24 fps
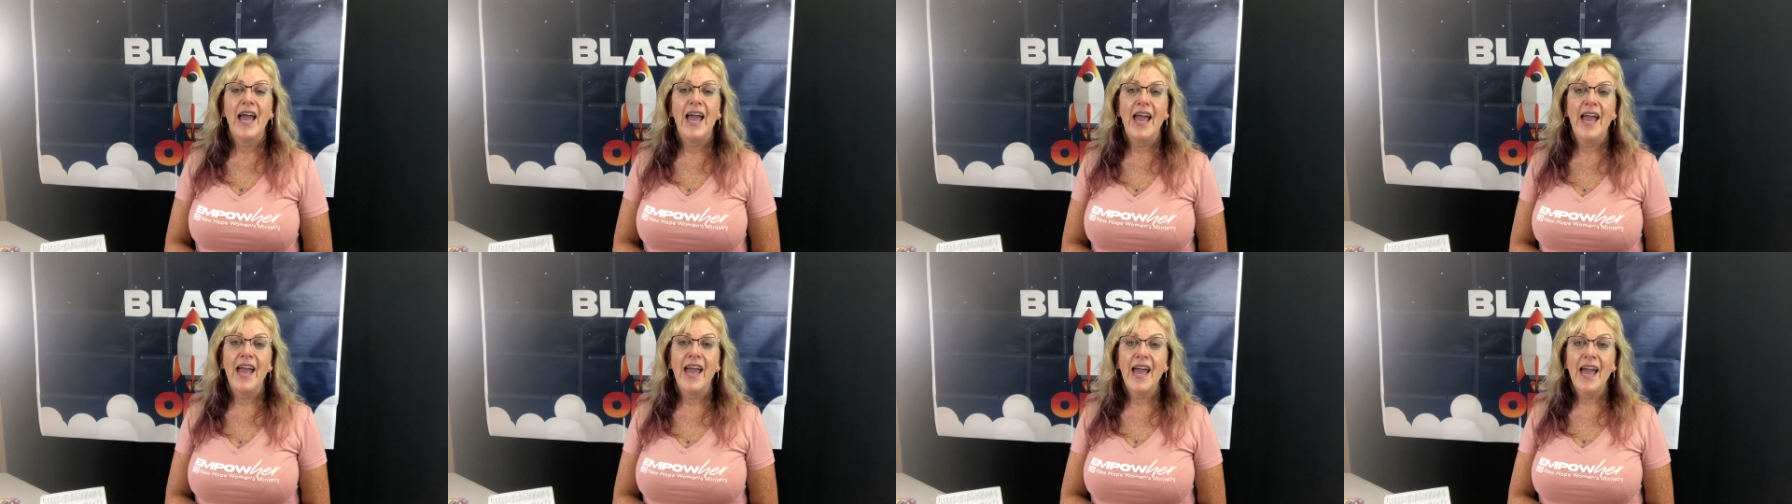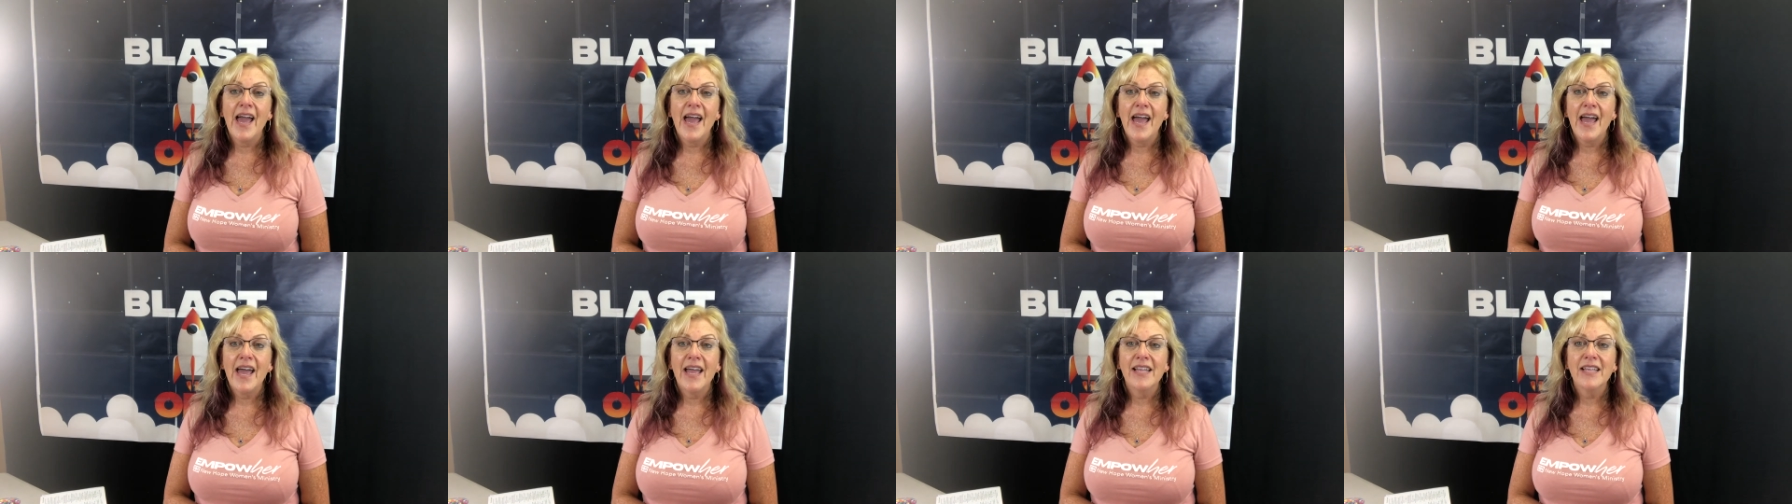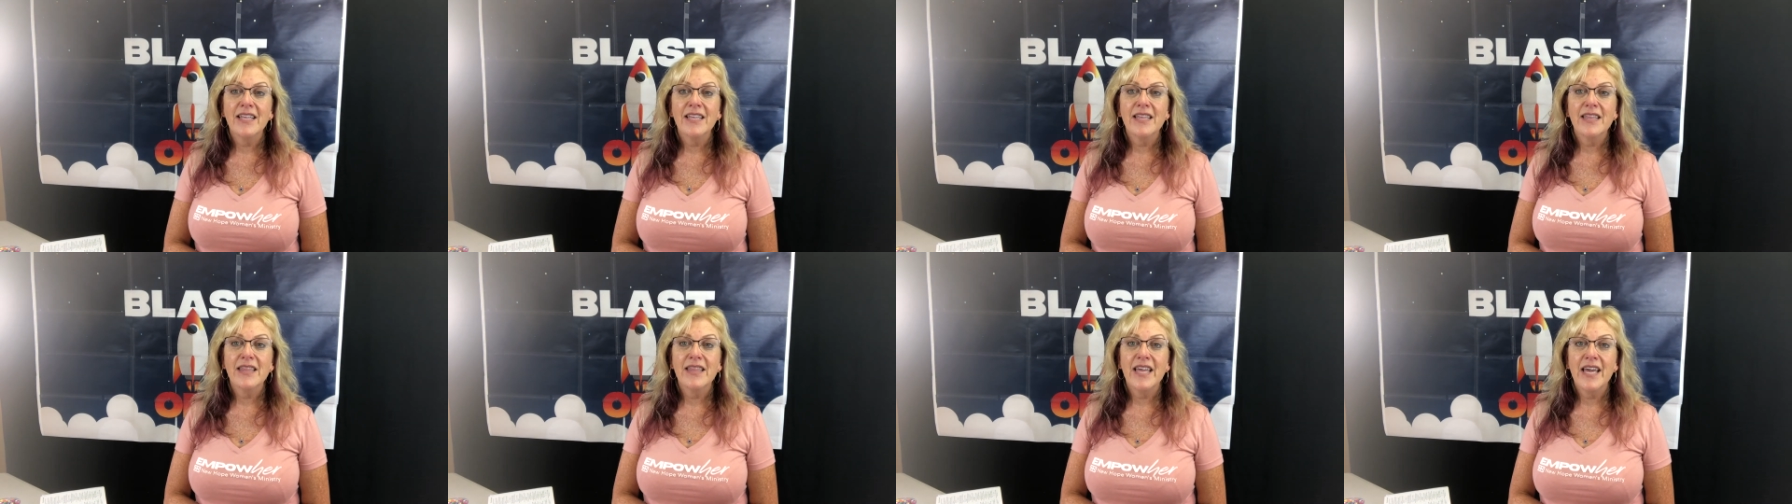
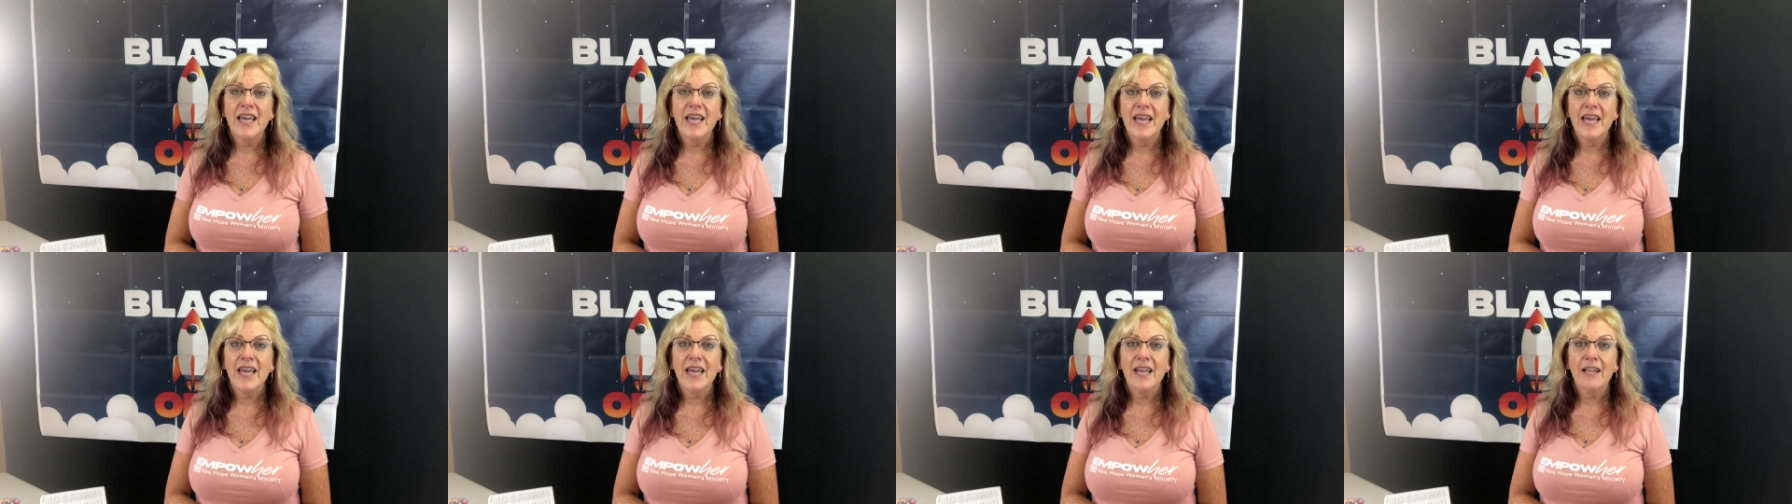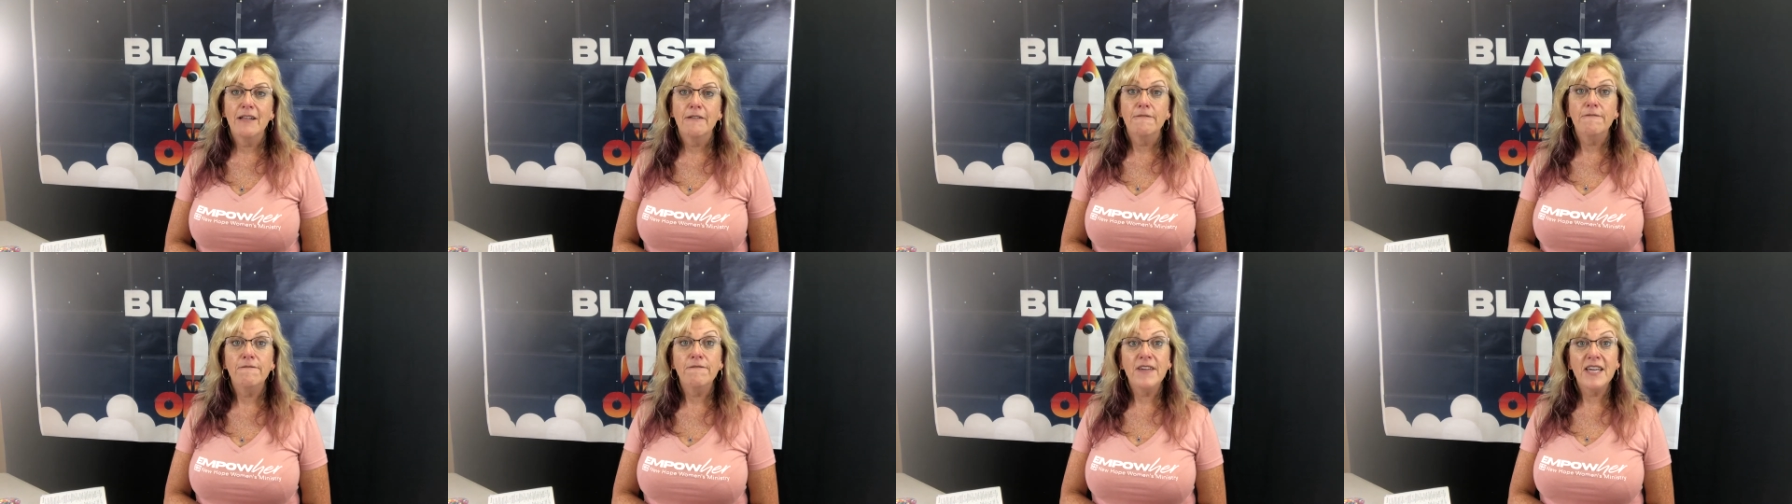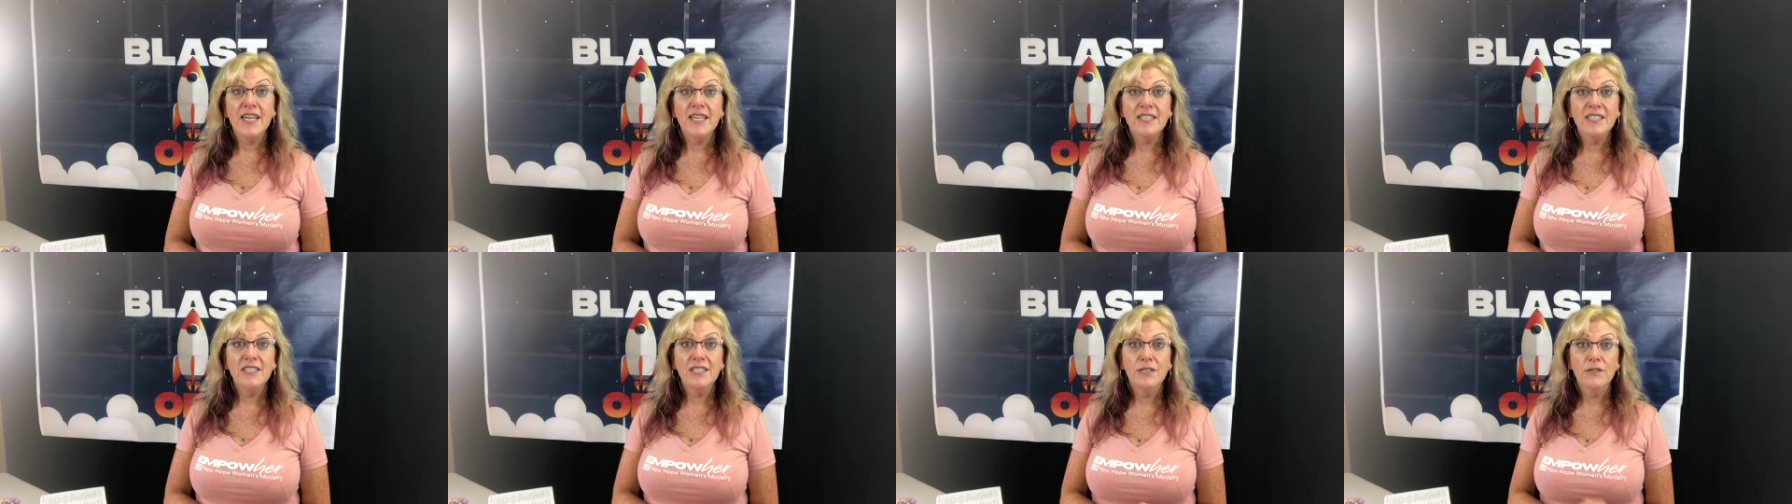And then
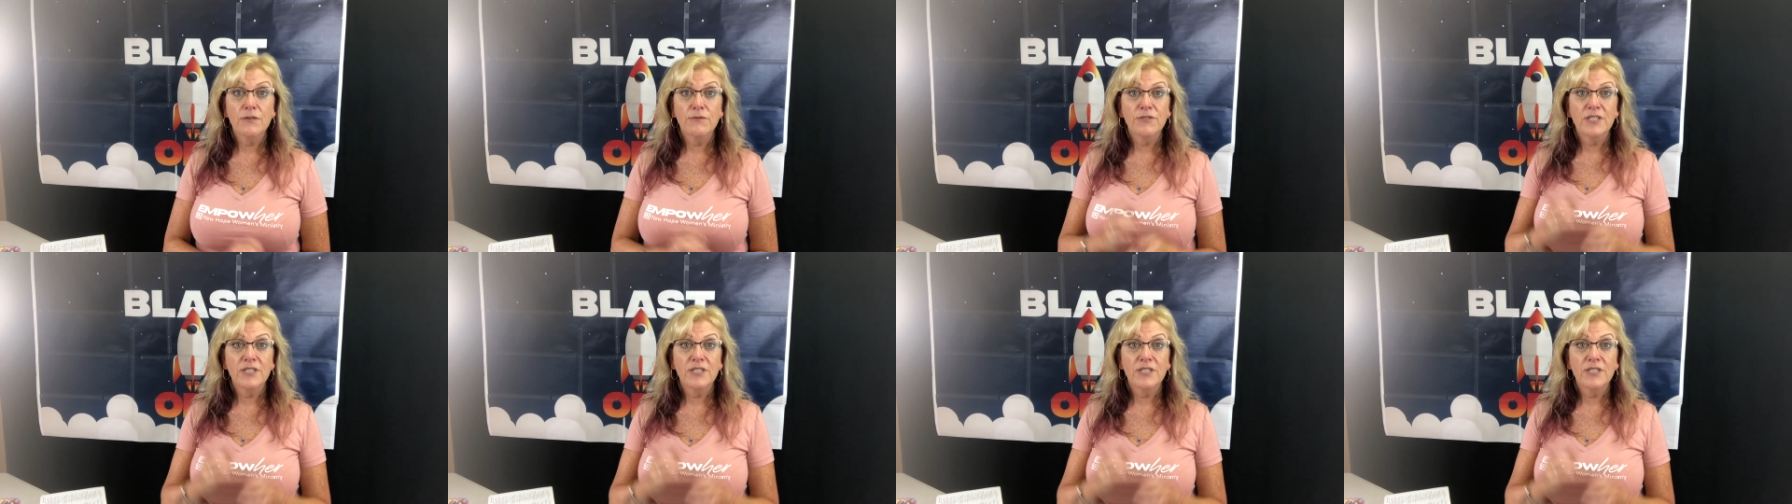feet,